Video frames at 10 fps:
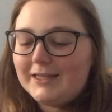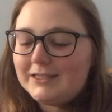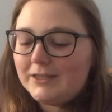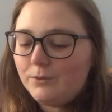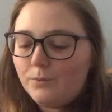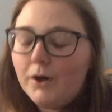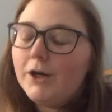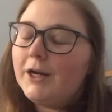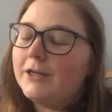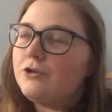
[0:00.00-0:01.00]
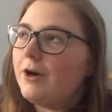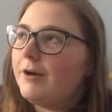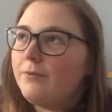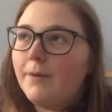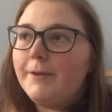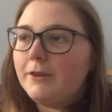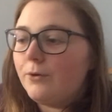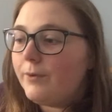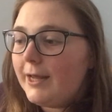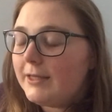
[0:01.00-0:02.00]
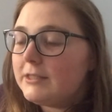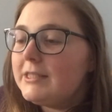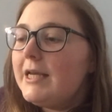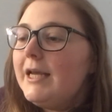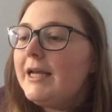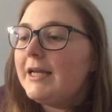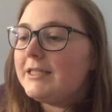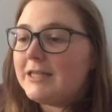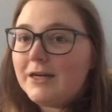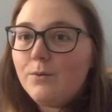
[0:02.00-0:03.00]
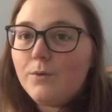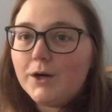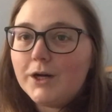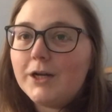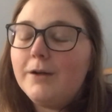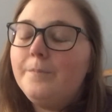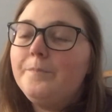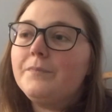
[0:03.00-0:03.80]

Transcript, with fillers: It didn't work. I tried rubbing the wicks. It didn't work.